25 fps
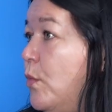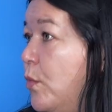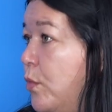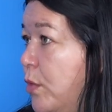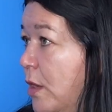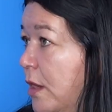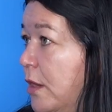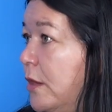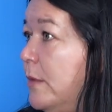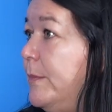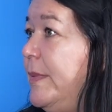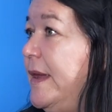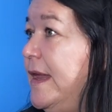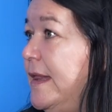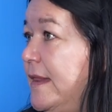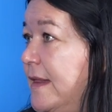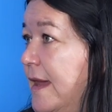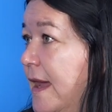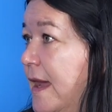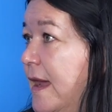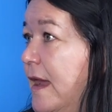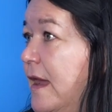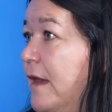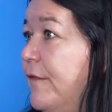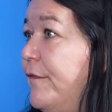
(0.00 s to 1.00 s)
will be
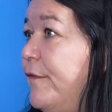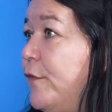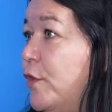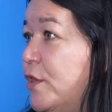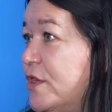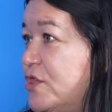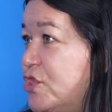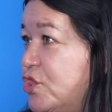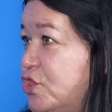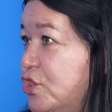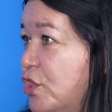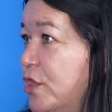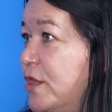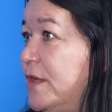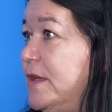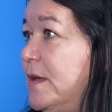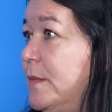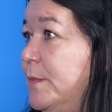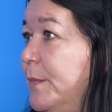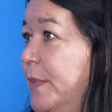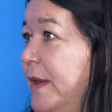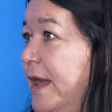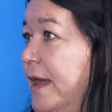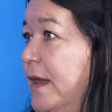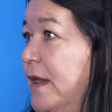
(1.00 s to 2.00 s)
there for a
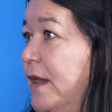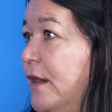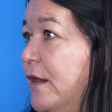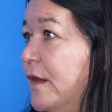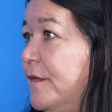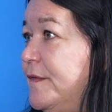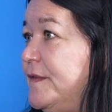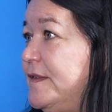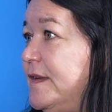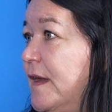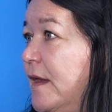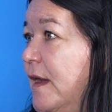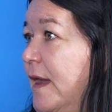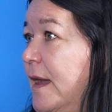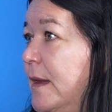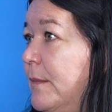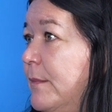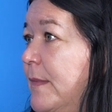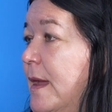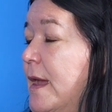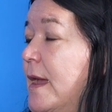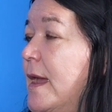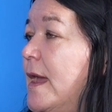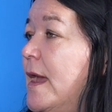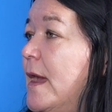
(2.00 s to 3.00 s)
certain period of time.
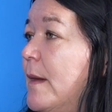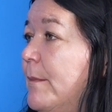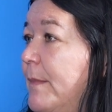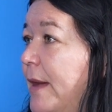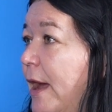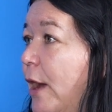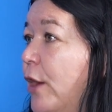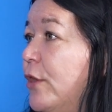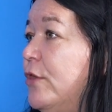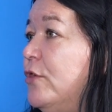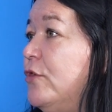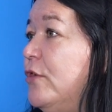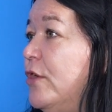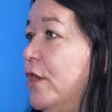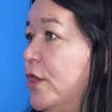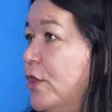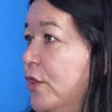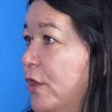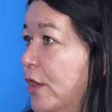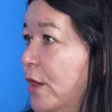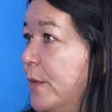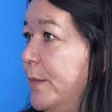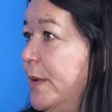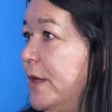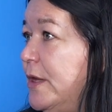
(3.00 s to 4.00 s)
Power and
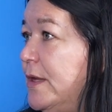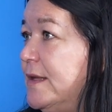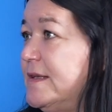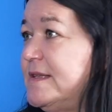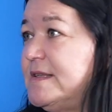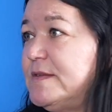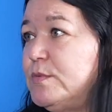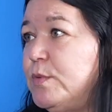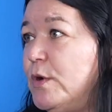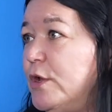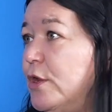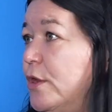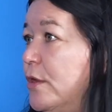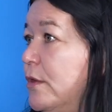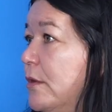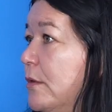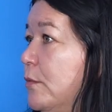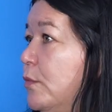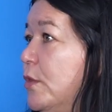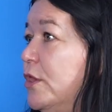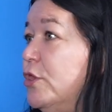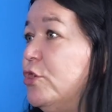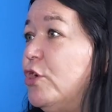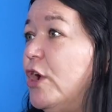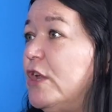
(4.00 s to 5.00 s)
renewables will
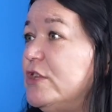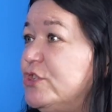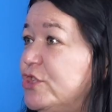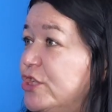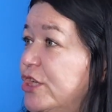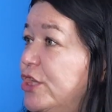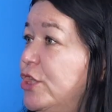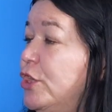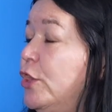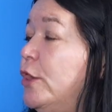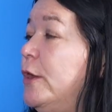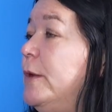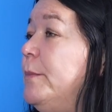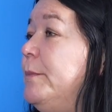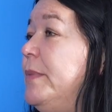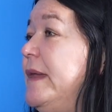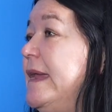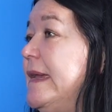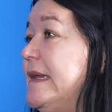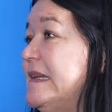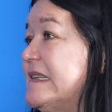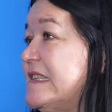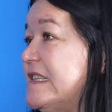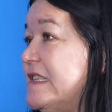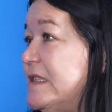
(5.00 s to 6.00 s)
continue to be
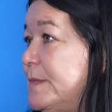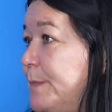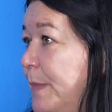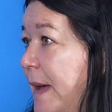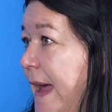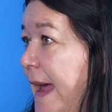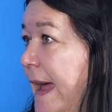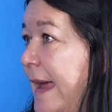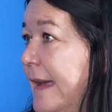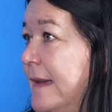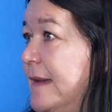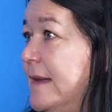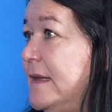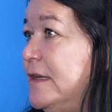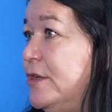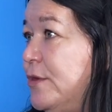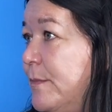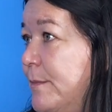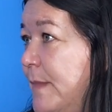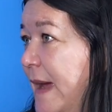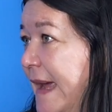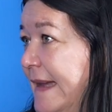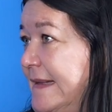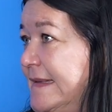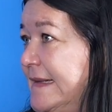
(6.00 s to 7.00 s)
expanded
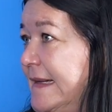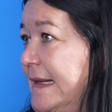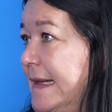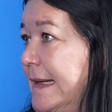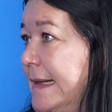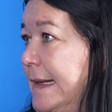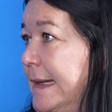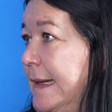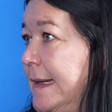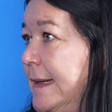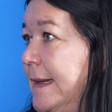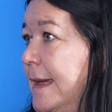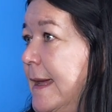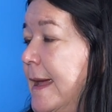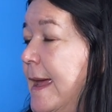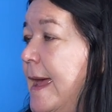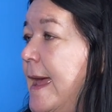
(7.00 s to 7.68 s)
dramatically.